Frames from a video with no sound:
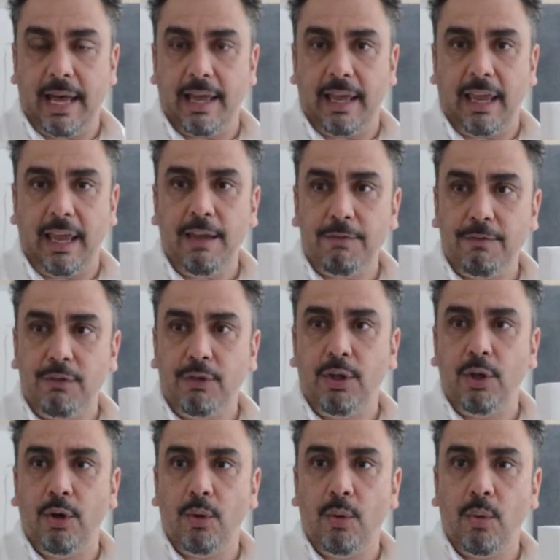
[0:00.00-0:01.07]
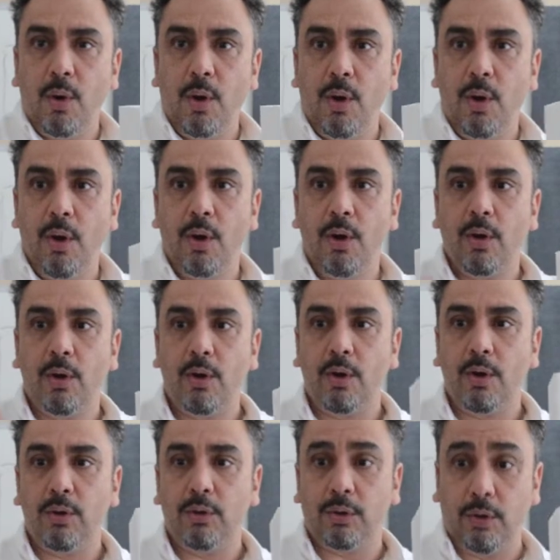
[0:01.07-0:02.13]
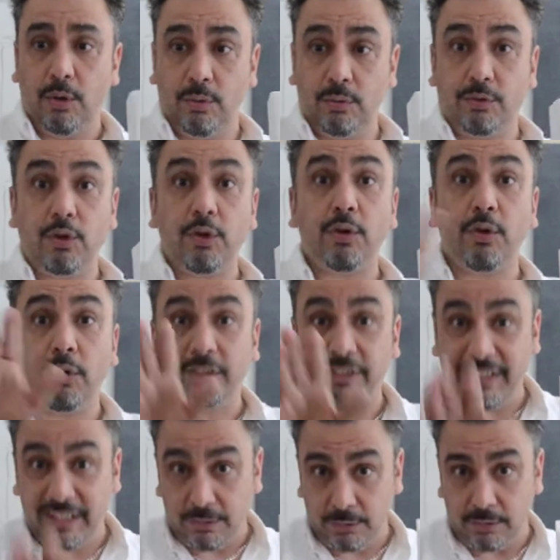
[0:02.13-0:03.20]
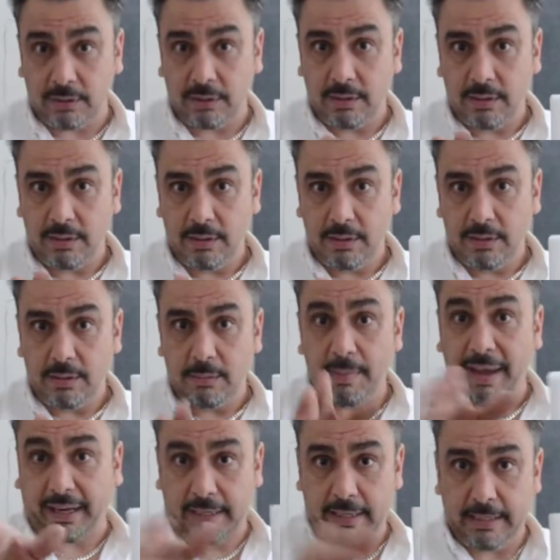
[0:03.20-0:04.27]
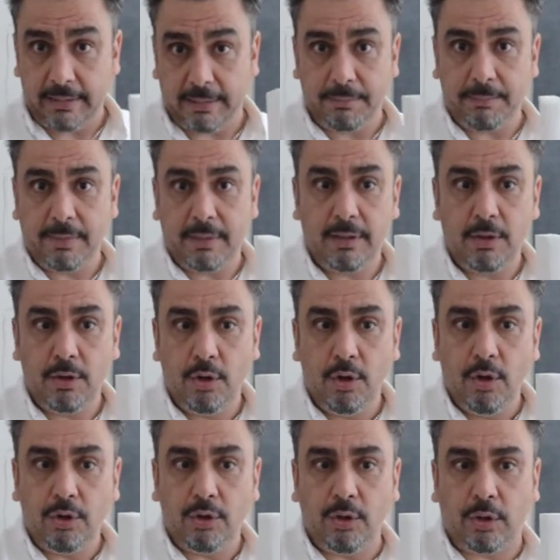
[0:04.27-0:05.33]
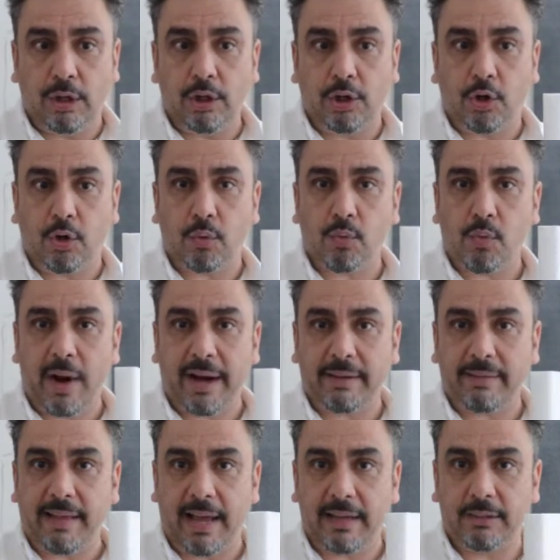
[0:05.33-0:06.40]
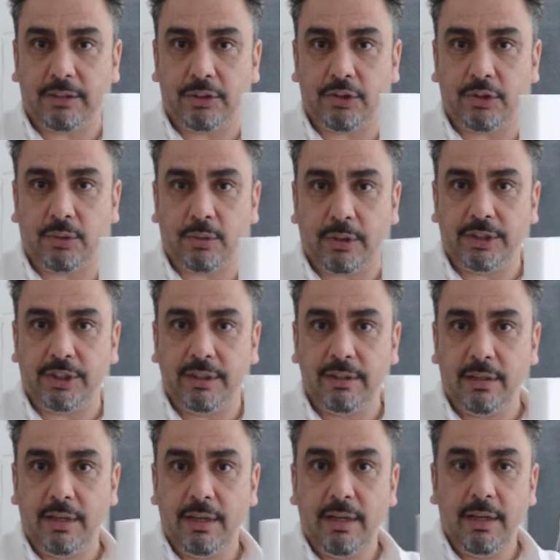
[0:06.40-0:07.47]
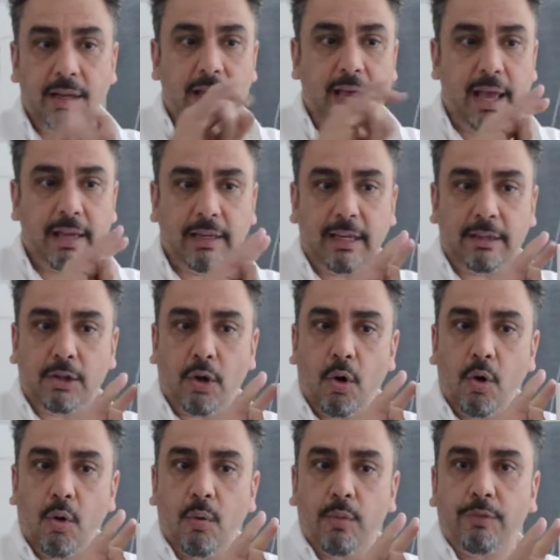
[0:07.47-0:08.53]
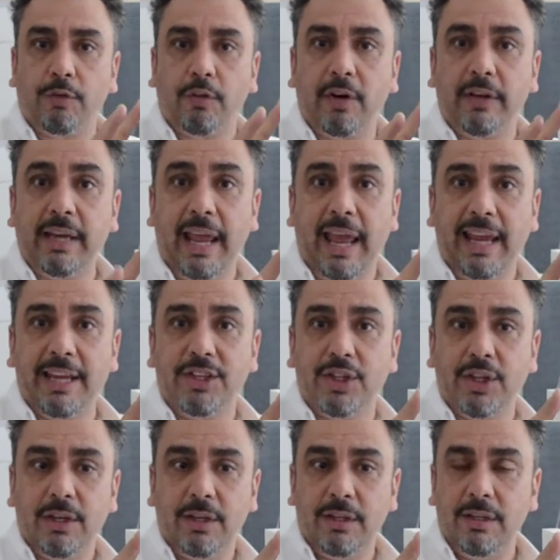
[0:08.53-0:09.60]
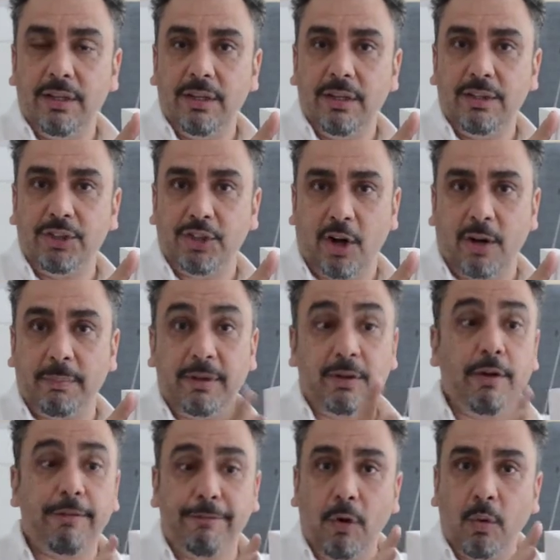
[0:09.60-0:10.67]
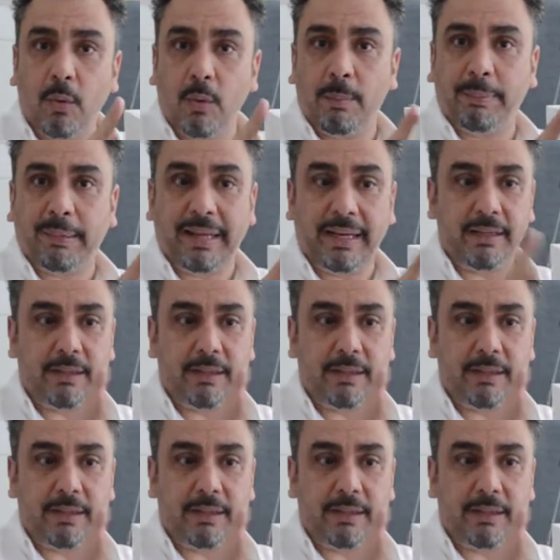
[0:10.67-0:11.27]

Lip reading: if you use your tilt mechanism, you can correct that distortion and get the whole front edge sharpened, the focal plane,